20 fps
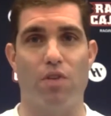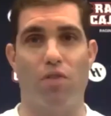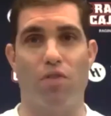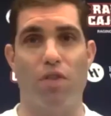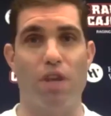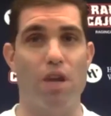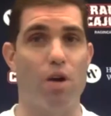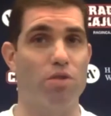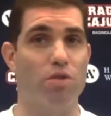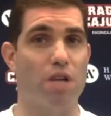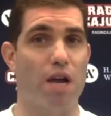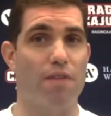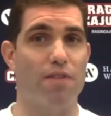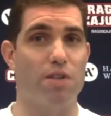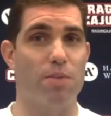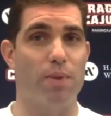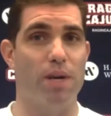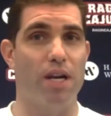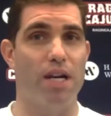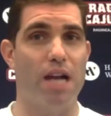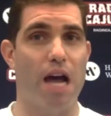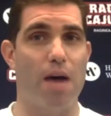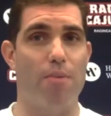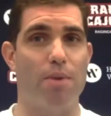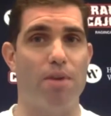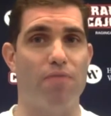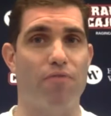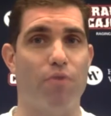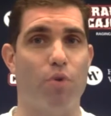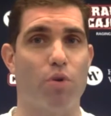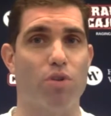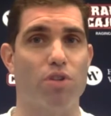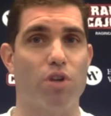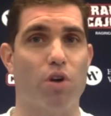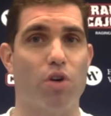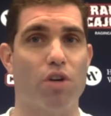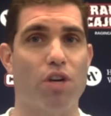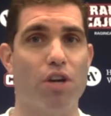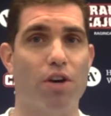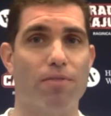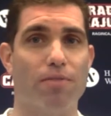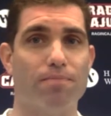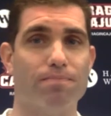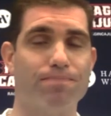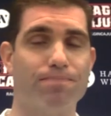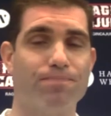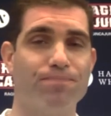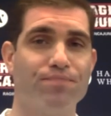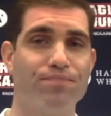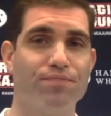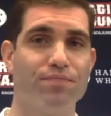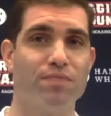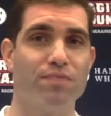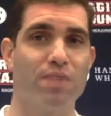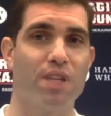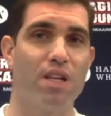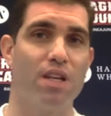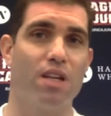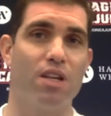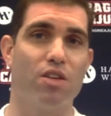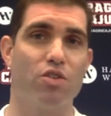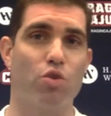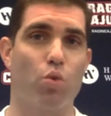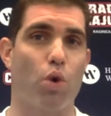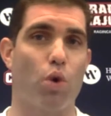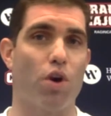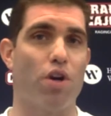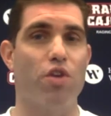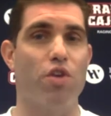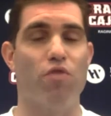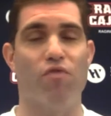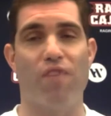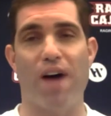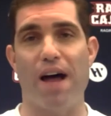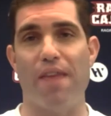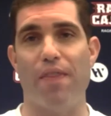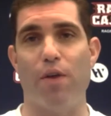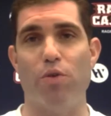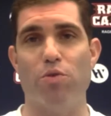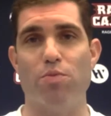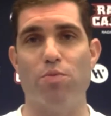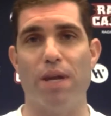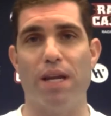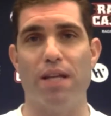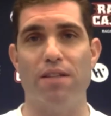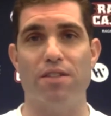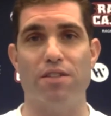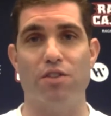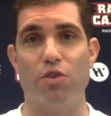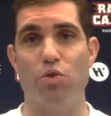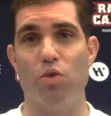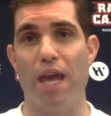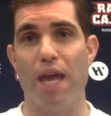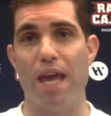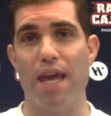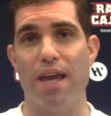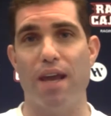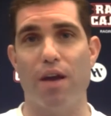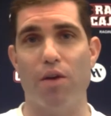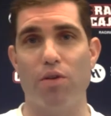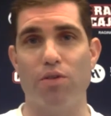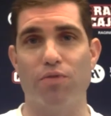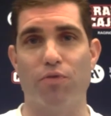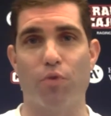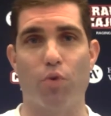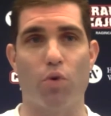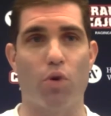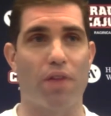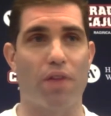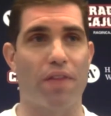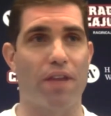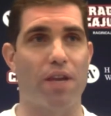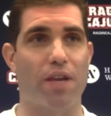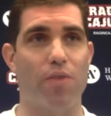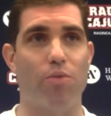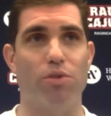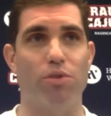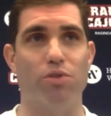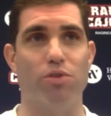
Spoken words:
Theo's obviously been a dominant force all year. So where do you find those minutes? Duguay goes for, I think it was